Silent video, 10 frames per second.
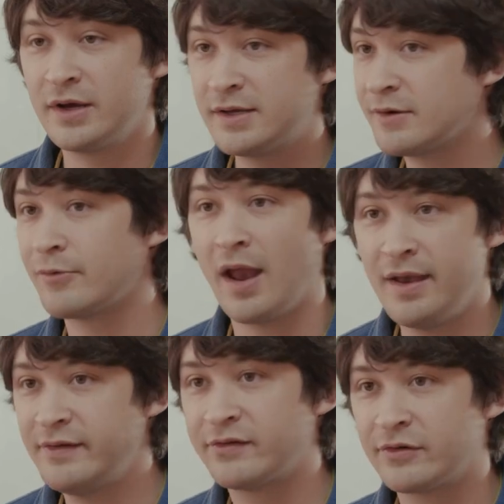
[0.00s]
to
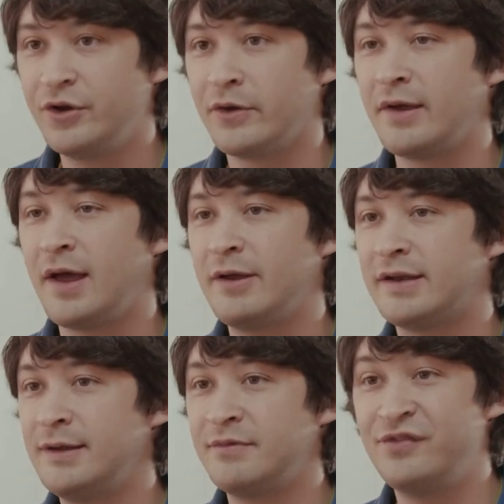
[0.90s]
rent. It's, you know, we
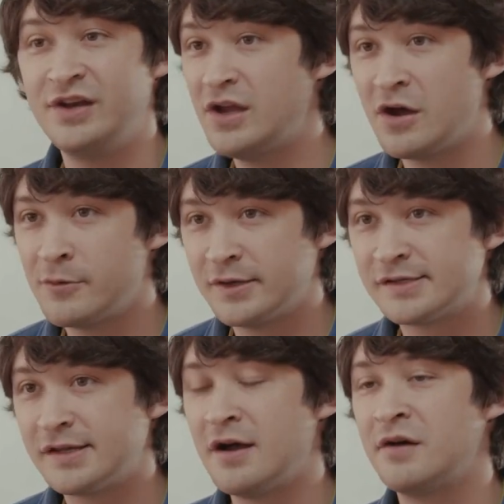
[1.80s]
had Kim's Video and
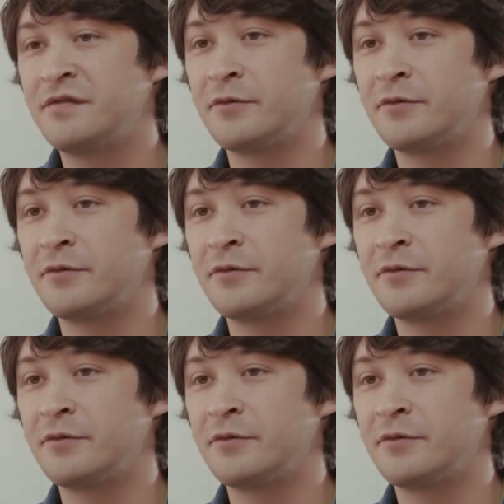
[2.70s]
stuff and